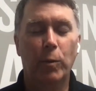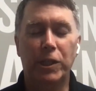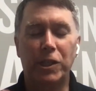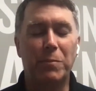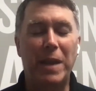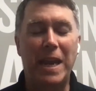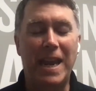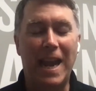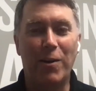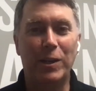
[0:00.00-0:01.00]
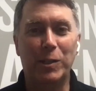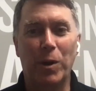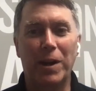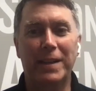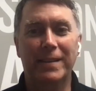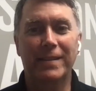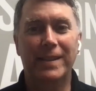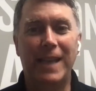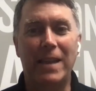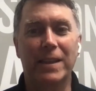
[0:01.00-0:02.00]
which to me, I always want to
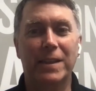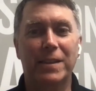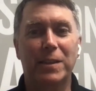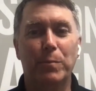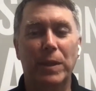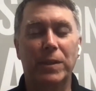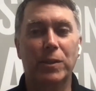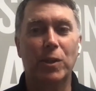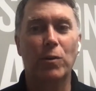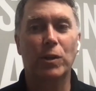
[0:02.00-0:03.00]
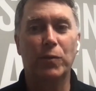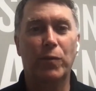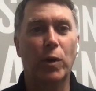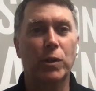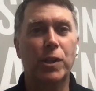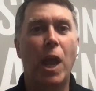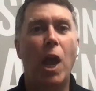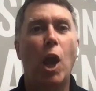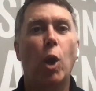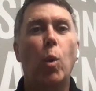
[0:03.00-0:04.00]
say this to business owners first,
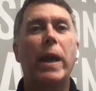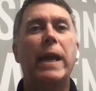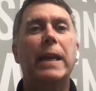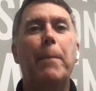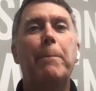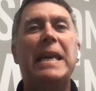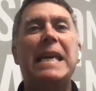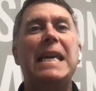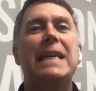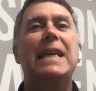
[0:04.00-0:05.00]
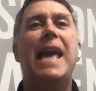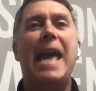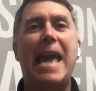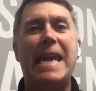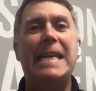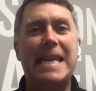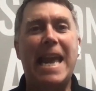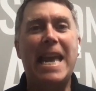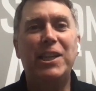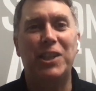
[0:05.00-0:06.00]
quit being
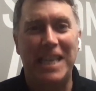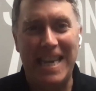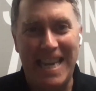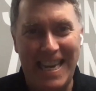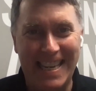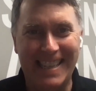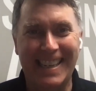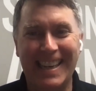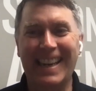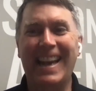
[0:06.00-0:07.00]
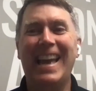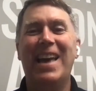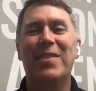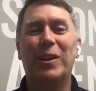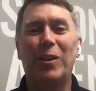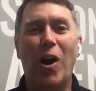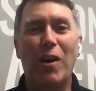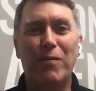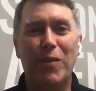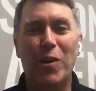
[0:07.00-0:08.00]
ADHD. The
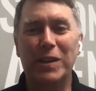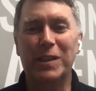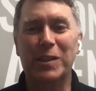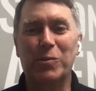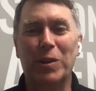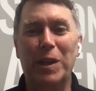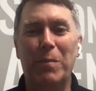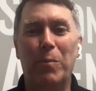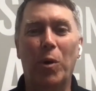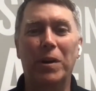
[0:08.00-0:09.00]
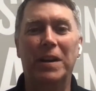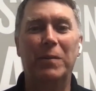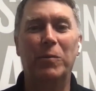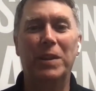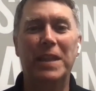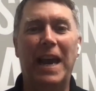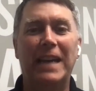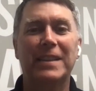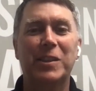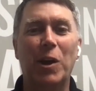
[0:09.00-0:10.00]
law of focus is really important with
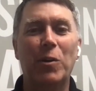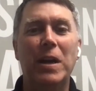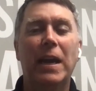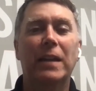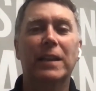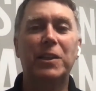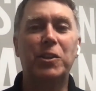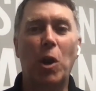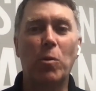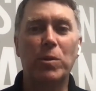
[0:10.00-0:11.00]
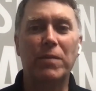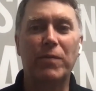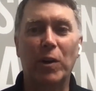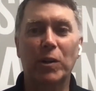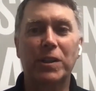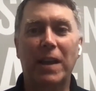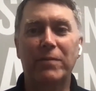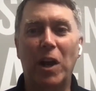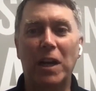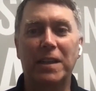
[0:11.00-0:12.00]
that. So let's start with the first.
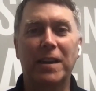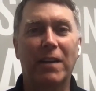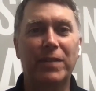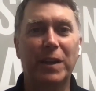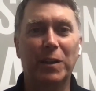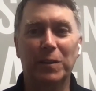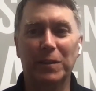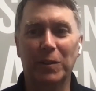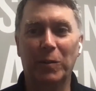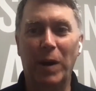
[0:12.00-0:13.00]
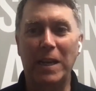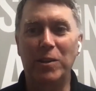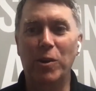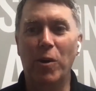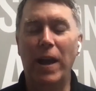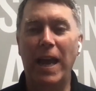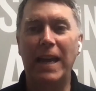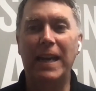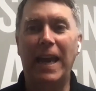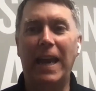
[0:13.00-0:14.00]
I've talked enough here, Lorraine. You go
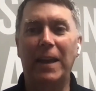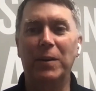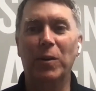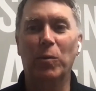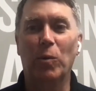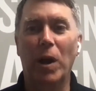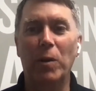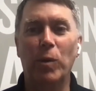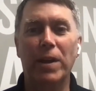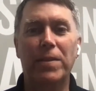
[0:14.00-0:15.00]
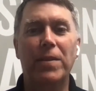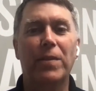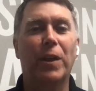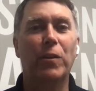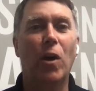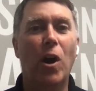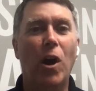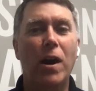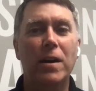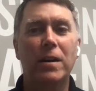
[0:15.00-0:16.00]
ahead and run with the
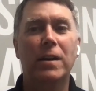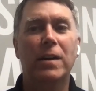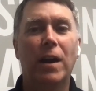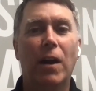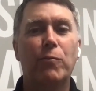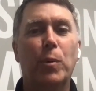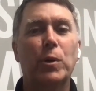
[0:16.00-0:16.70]
law of